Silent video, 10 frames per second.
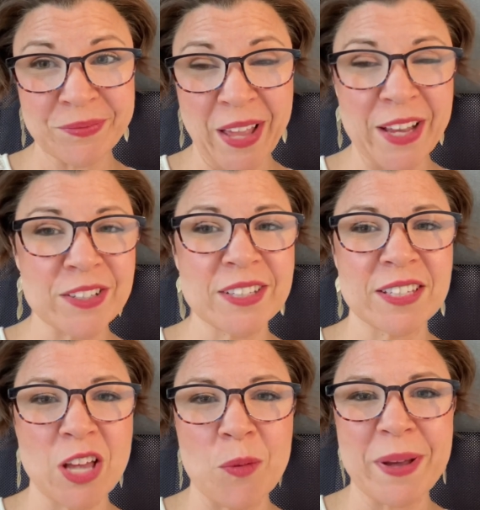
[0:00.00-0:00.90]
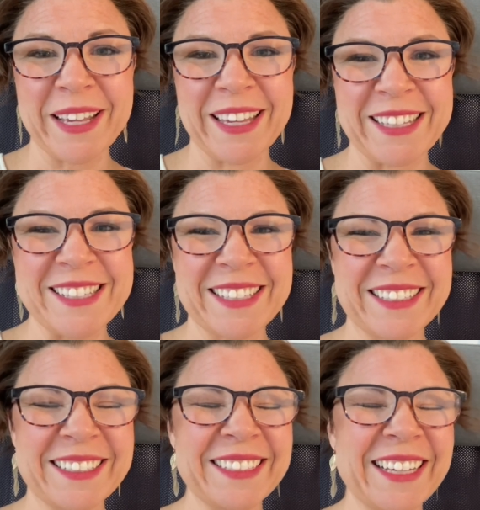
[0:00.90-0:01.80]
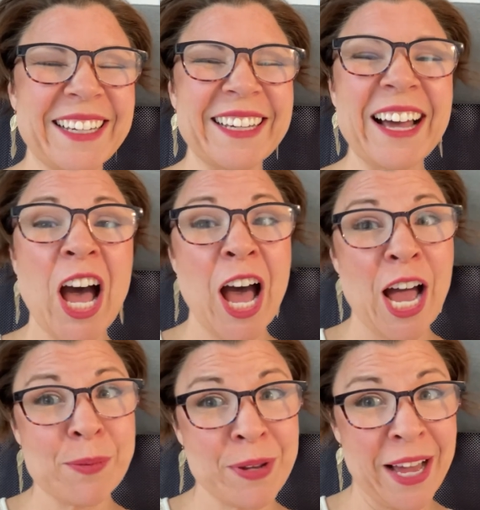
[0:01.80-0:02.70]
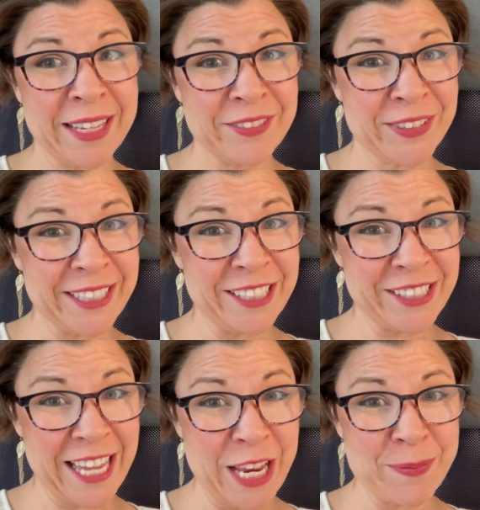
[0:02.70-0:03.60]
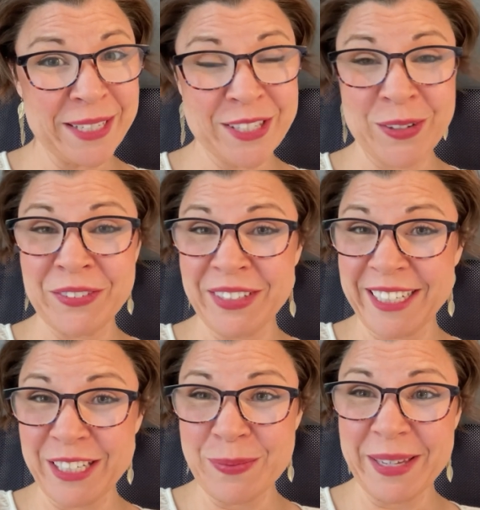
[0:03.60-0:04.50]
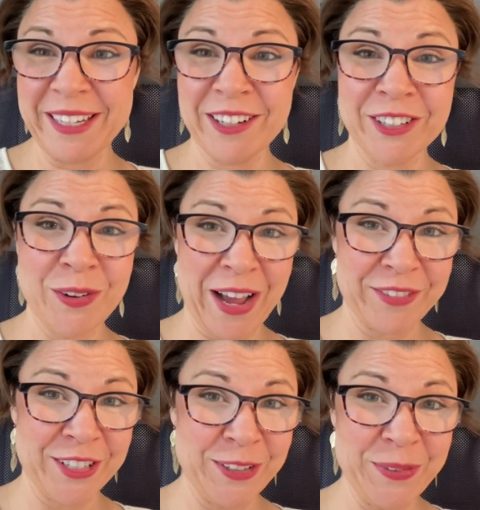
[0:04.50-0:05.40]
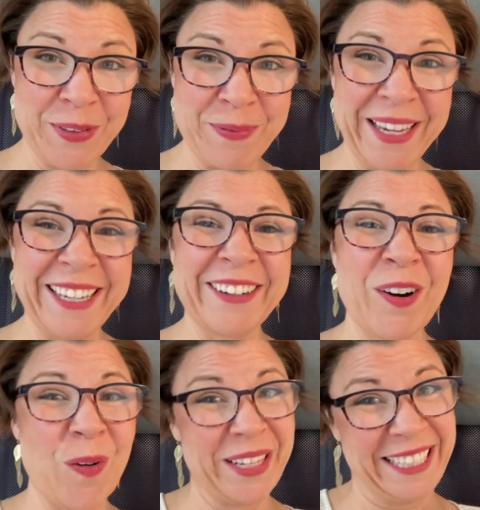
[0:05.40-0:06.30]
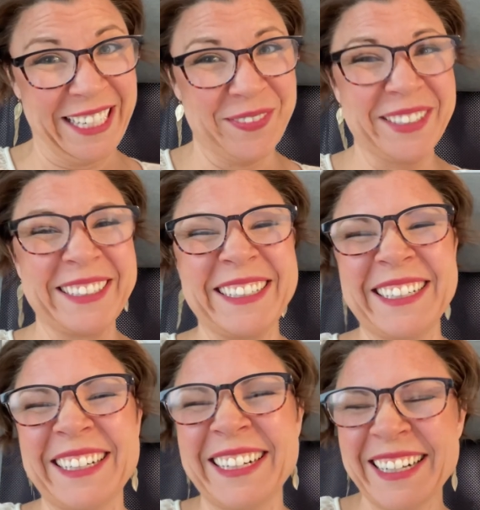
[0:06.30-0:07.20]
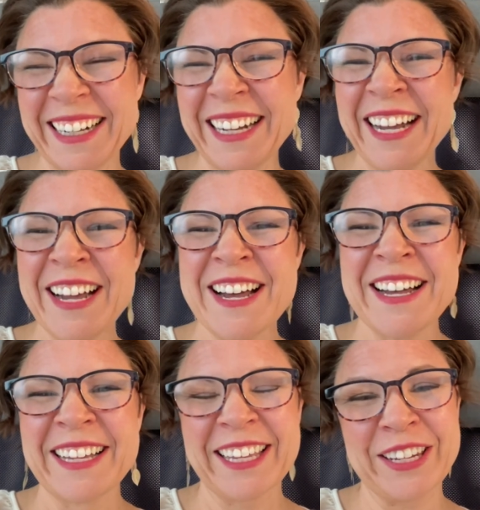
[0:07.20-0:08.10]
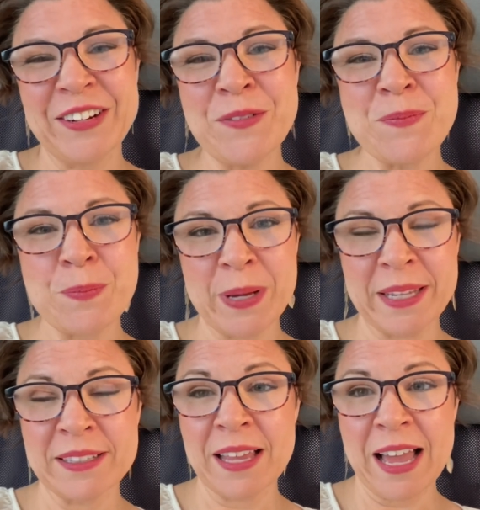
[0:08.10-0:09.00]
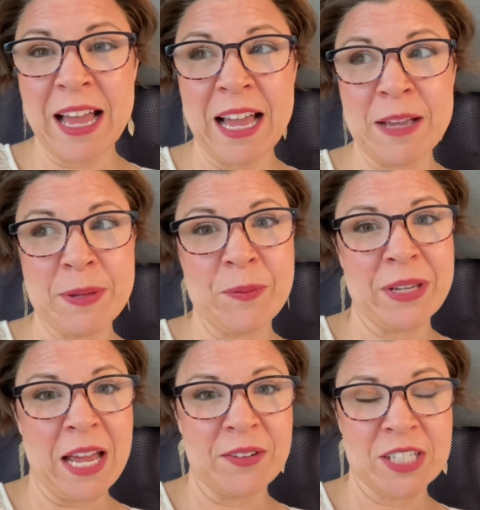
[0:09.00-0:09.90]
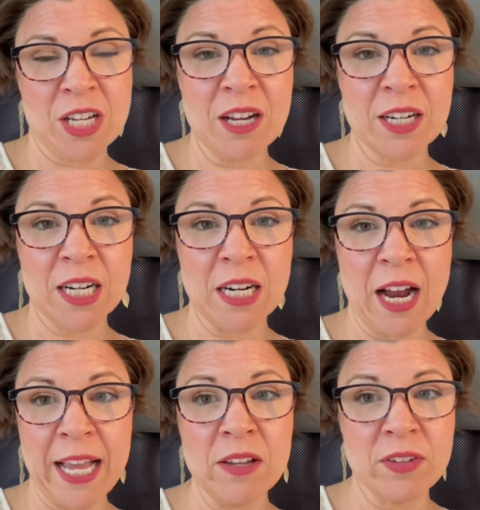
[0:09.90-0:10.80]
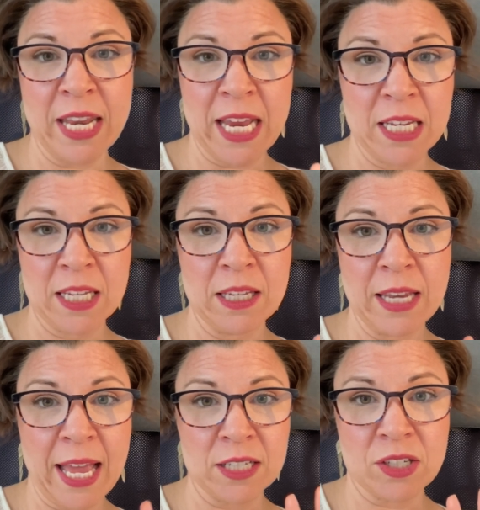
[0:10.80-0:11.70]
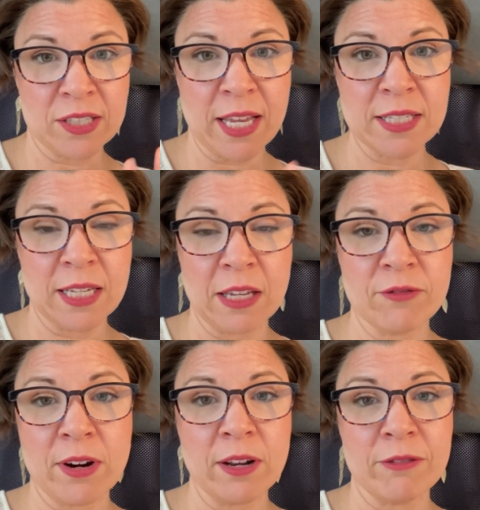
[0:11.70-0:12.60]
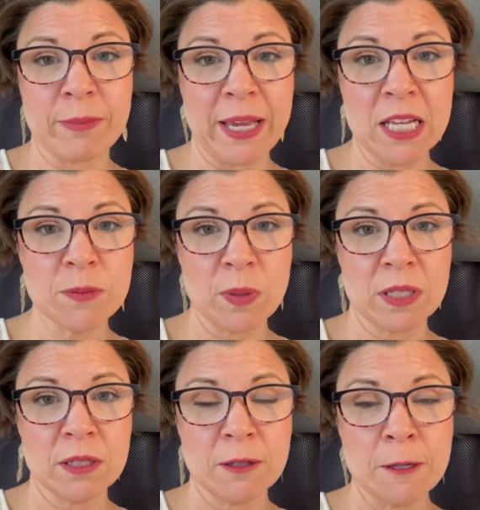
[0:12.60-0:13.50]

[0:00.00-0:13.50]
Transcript: I used to tell my kids, I'm not for entertainment, so if you're going to be here, you have to do it with me or leave. But I mean, when I was younger, I even hated exercising in front of my husband